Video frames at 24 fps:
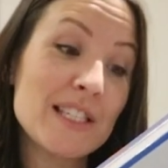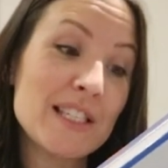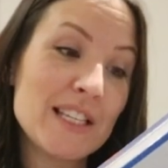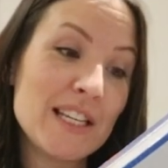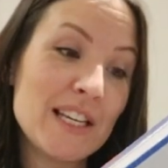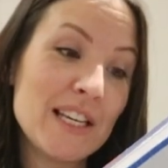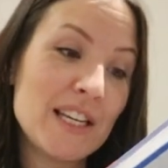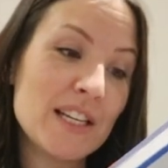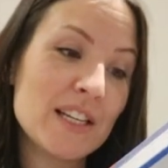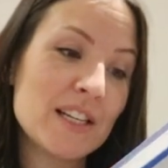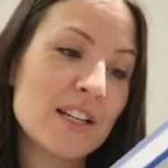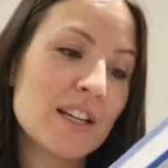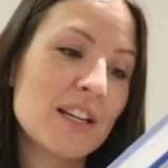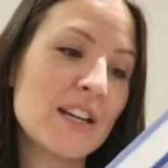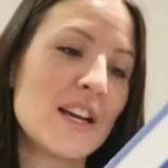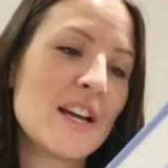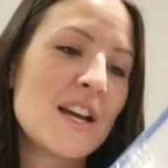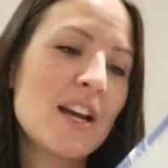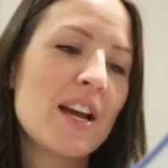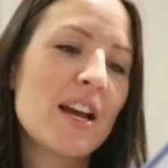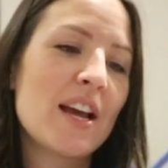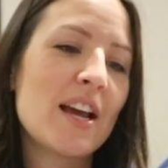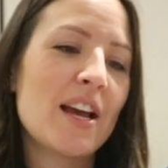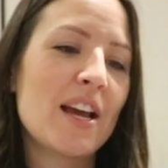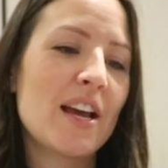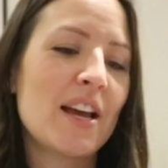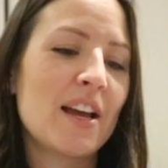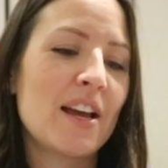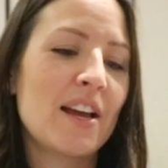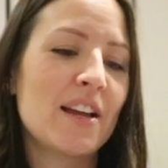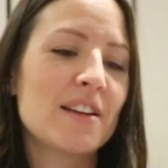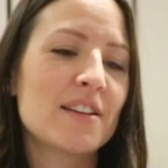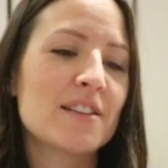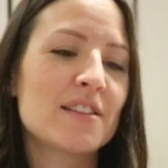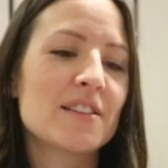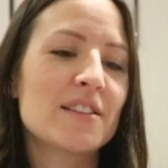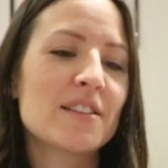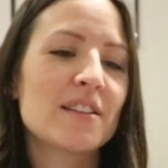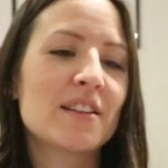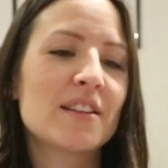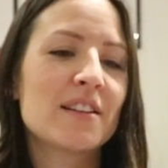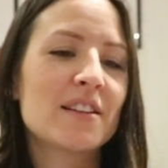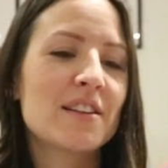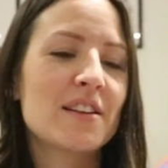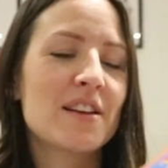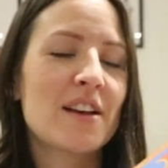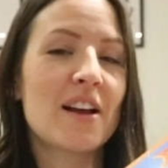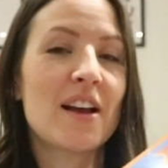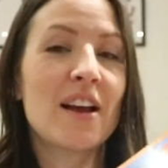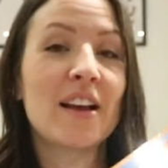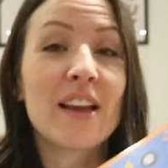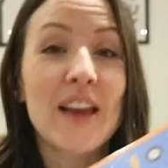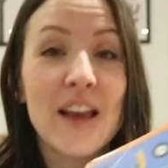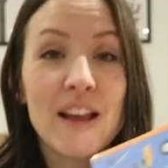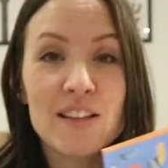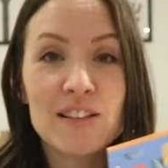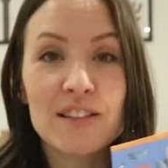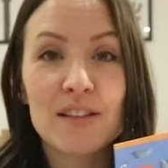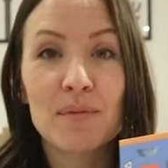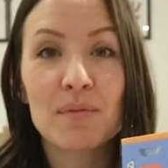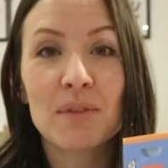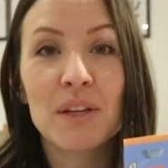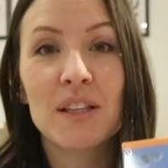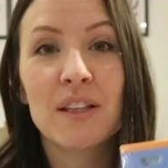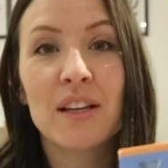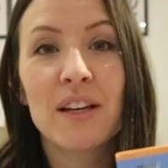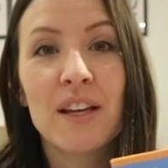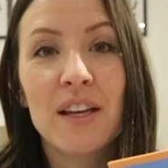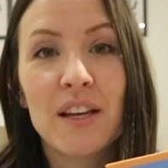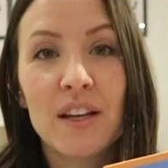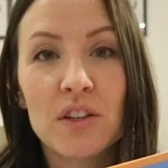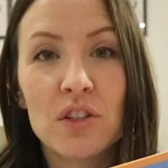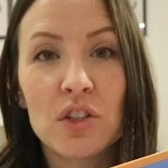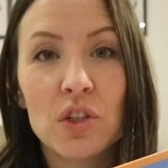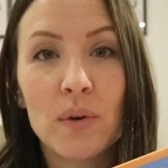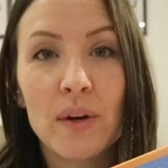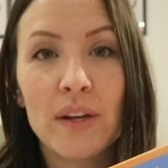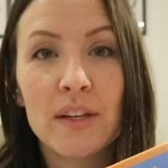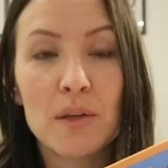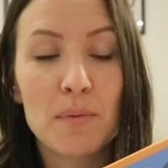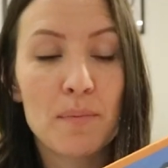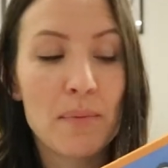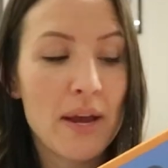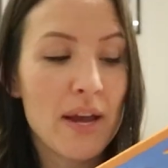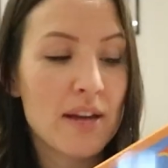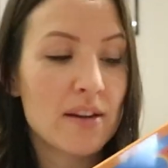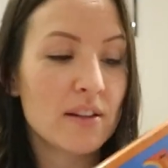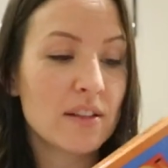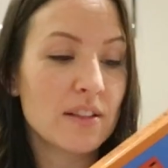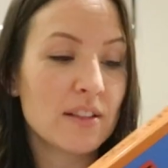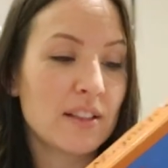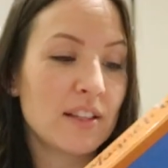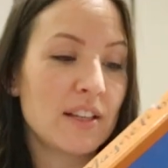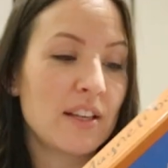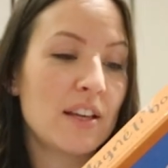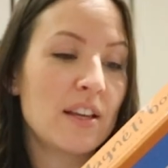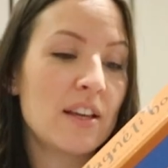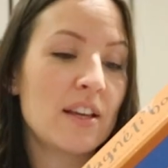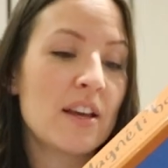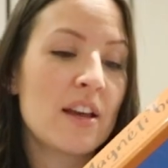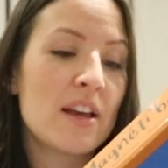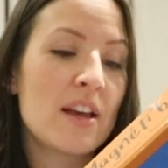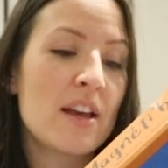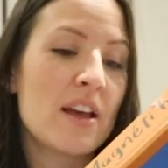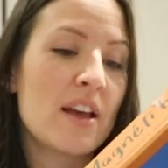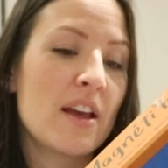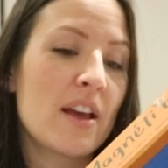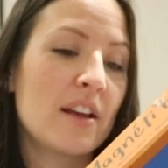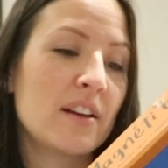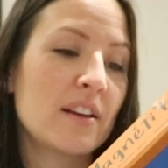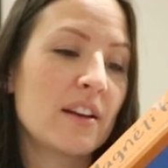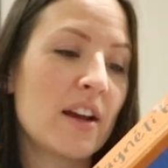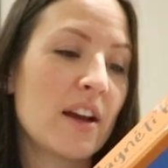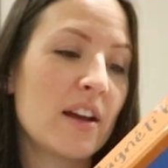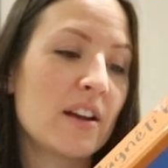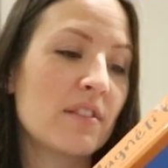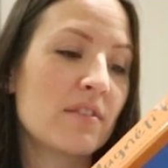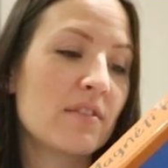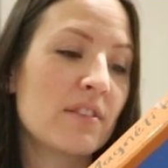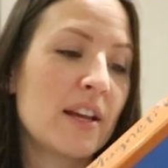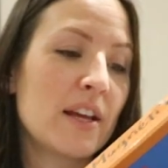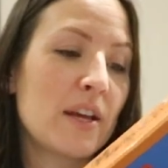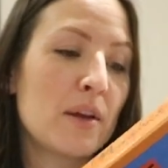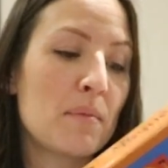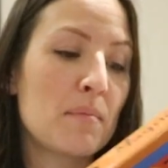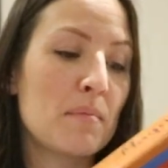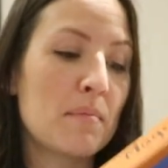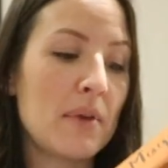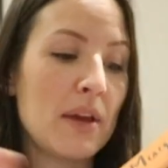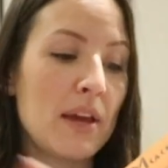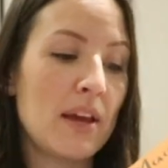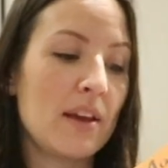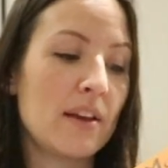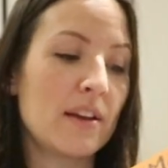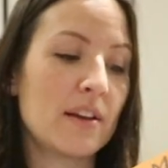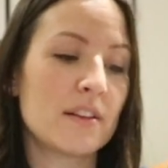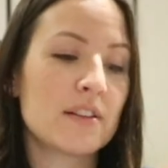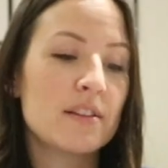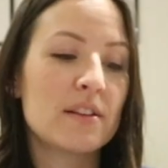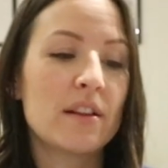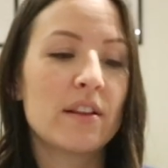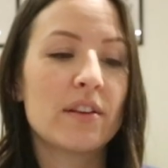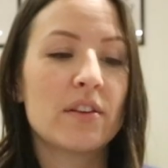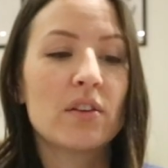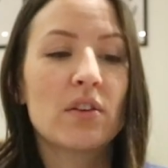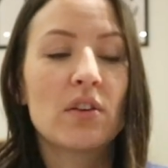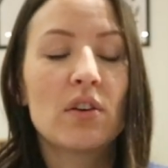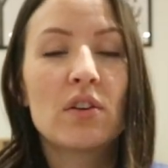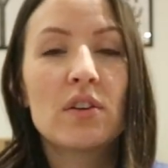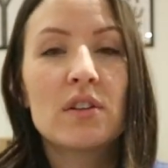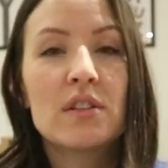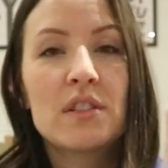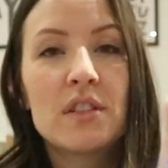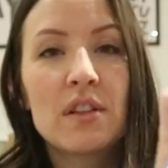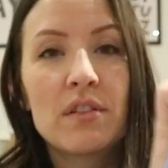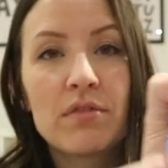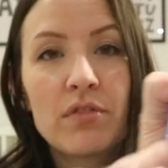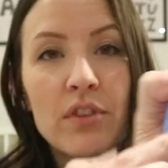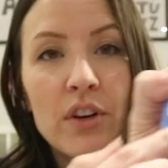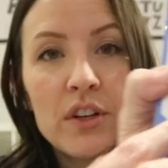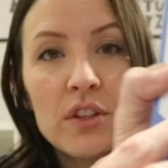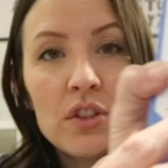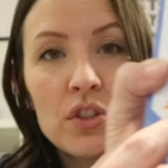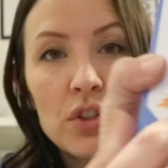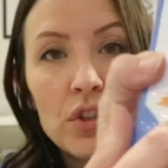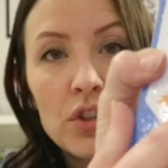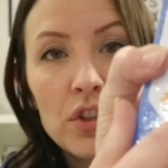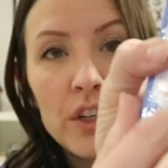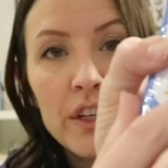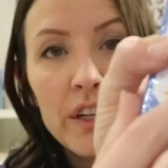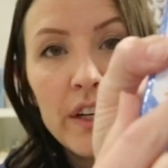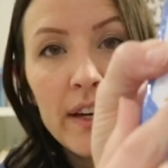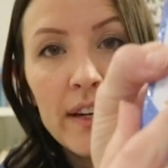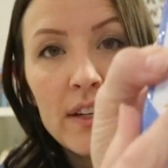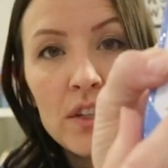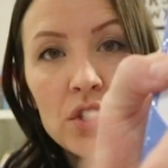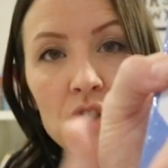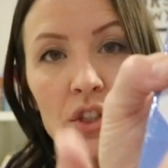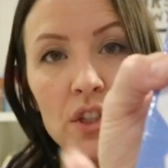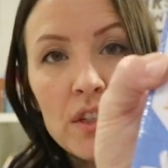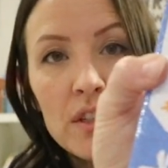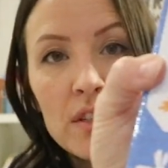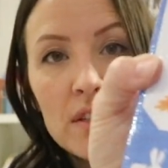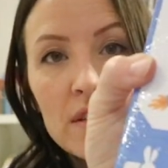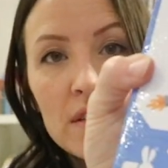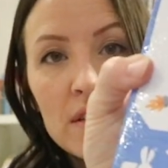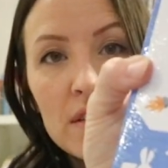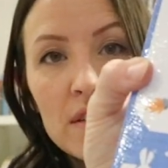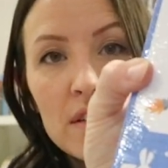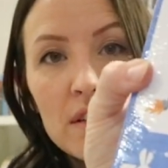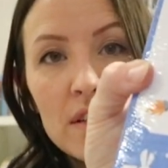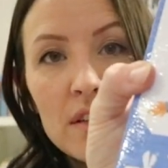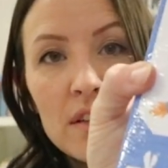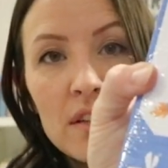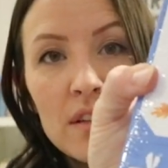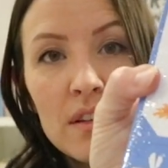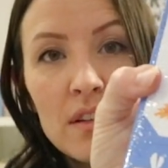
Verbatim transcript: scene and again something that he can do independently and kind of like make little different creations